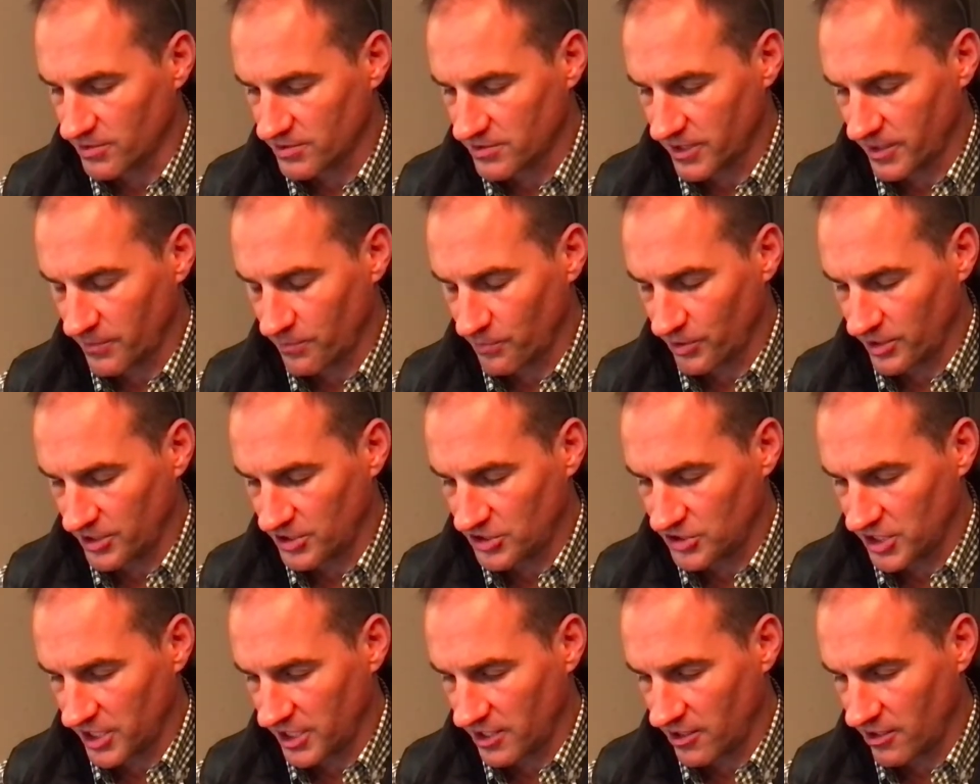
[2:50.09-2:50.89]
So I
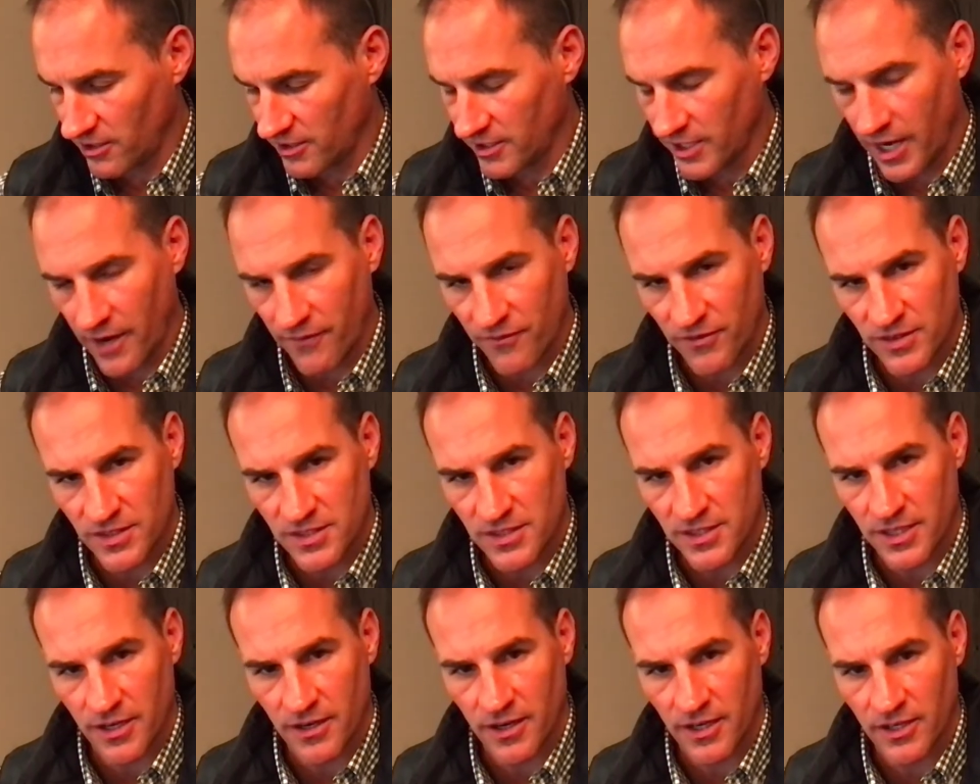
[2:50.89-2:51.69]
appreciate all the efforts
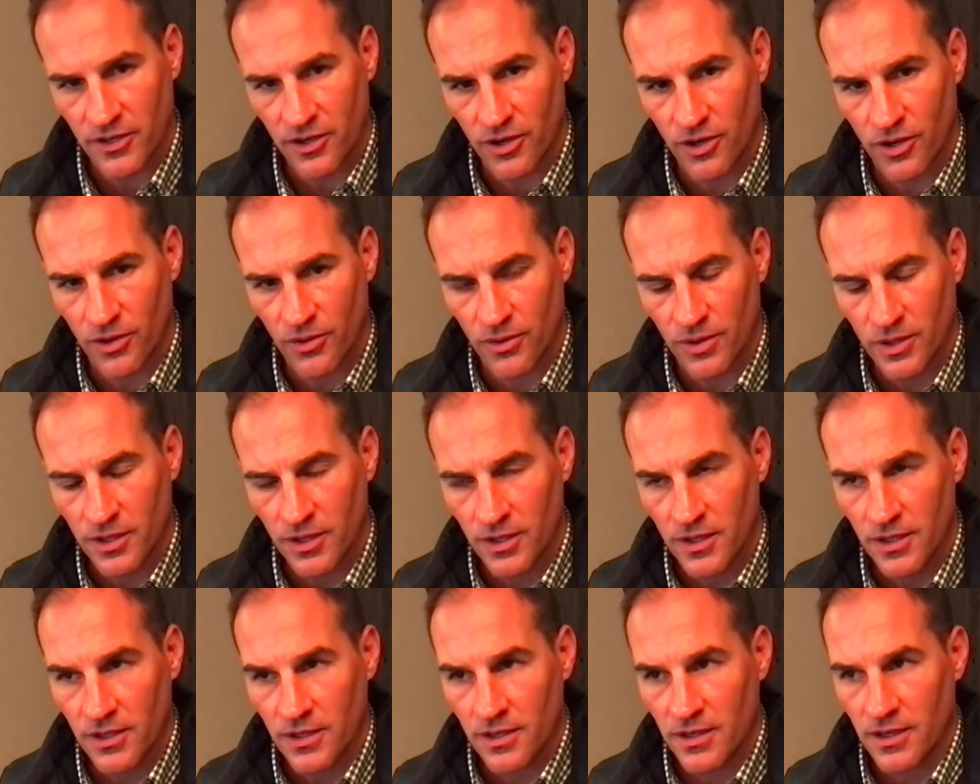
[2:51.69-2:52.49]
there. I know
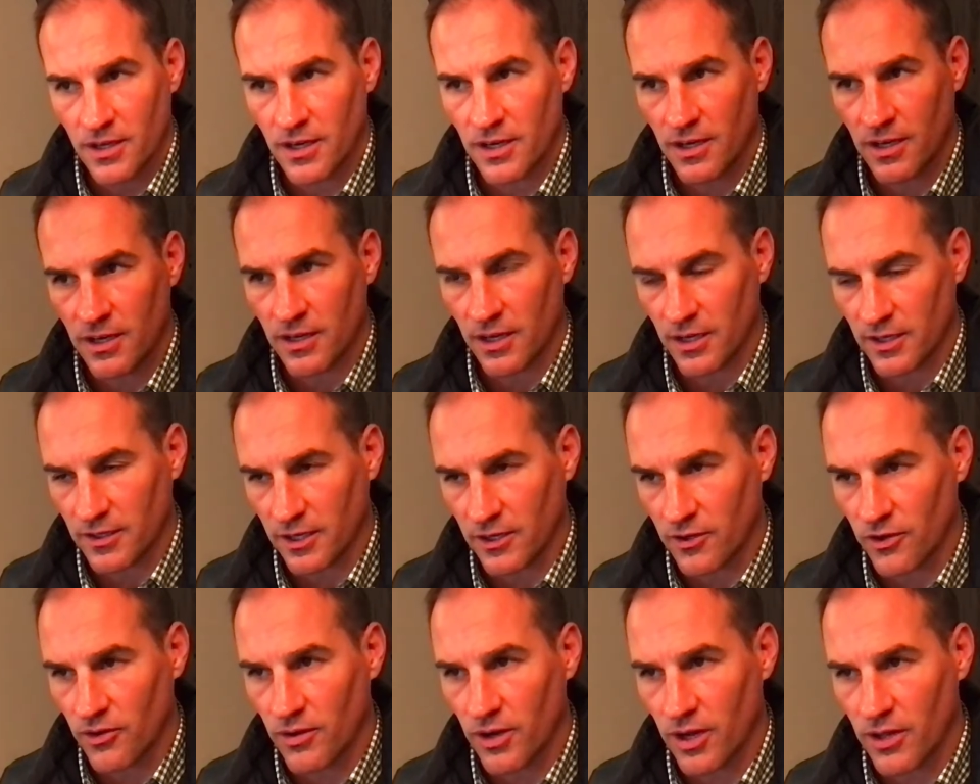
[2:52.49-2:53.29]

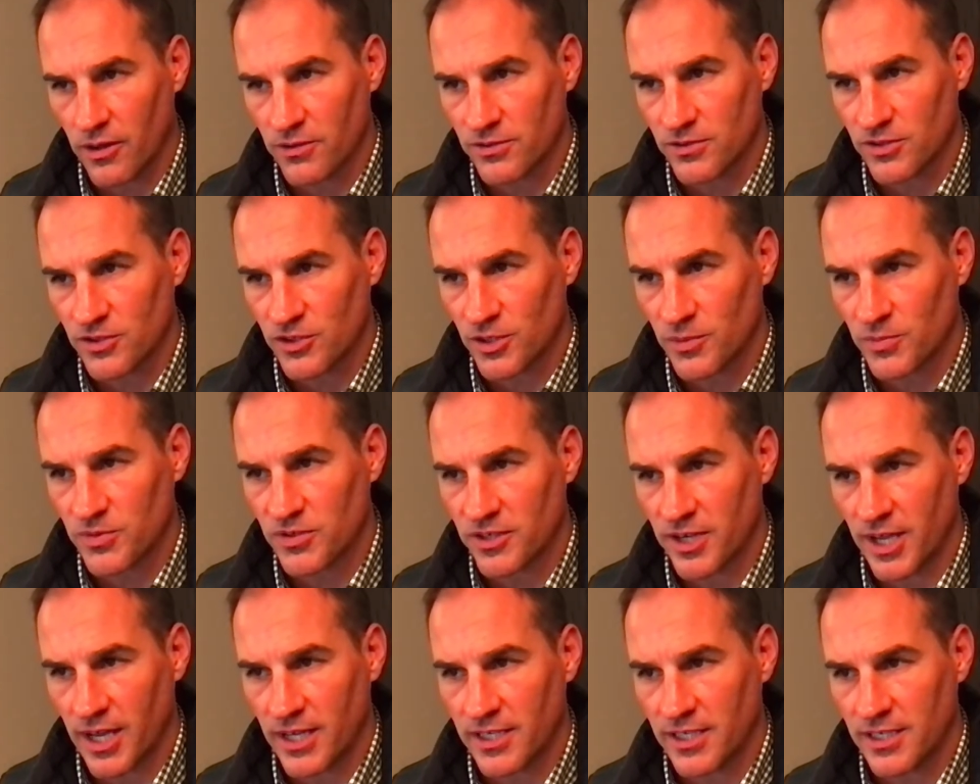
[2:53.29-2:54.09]
all those hoops are
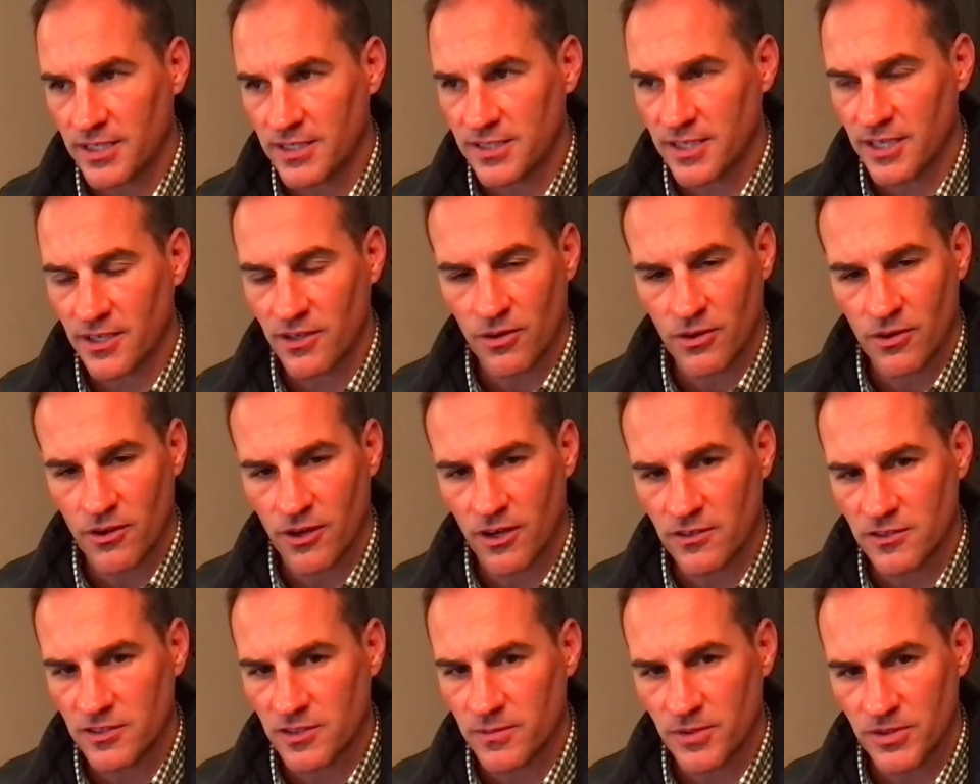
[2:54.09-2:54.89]
not easy. I know
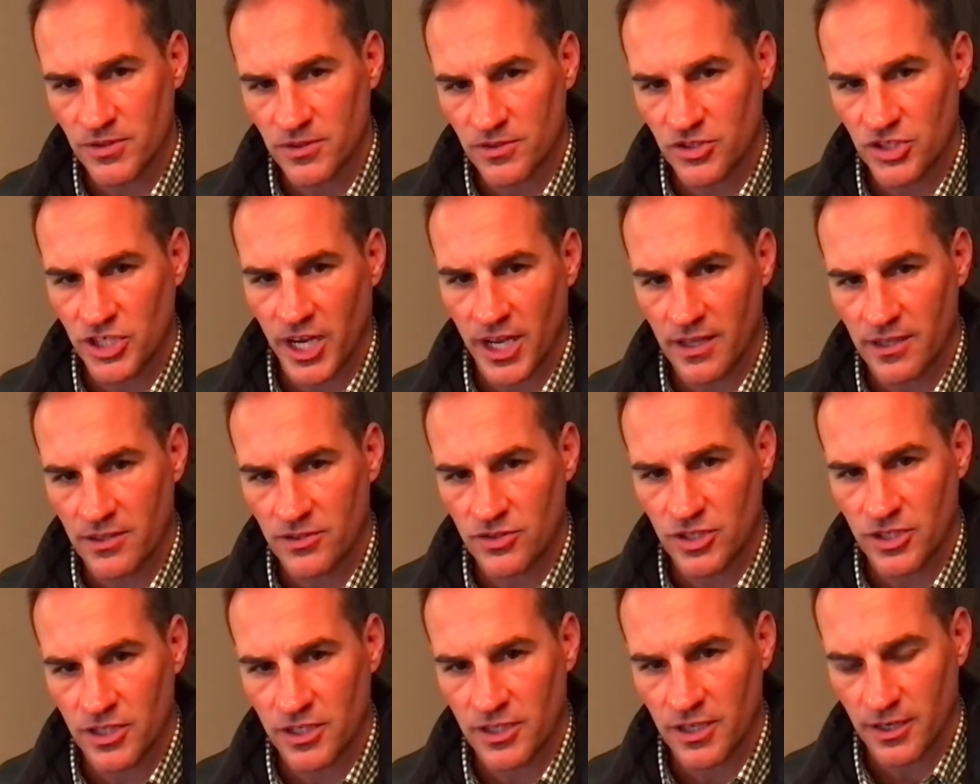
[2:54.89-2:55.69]
customers are
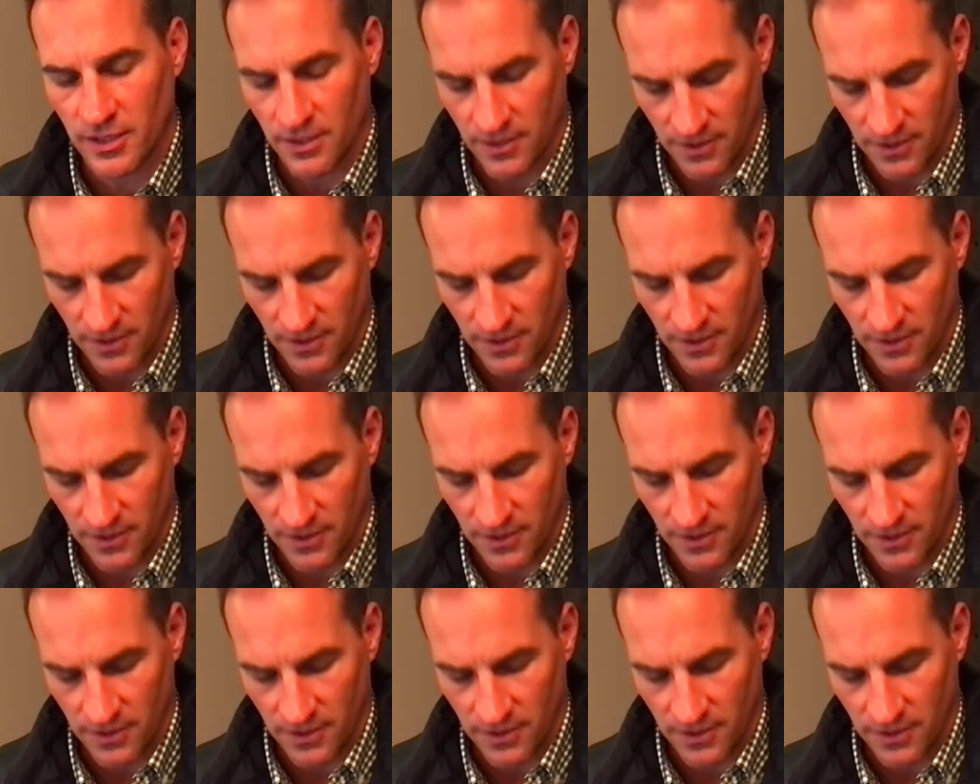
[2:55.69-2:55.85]
challenging.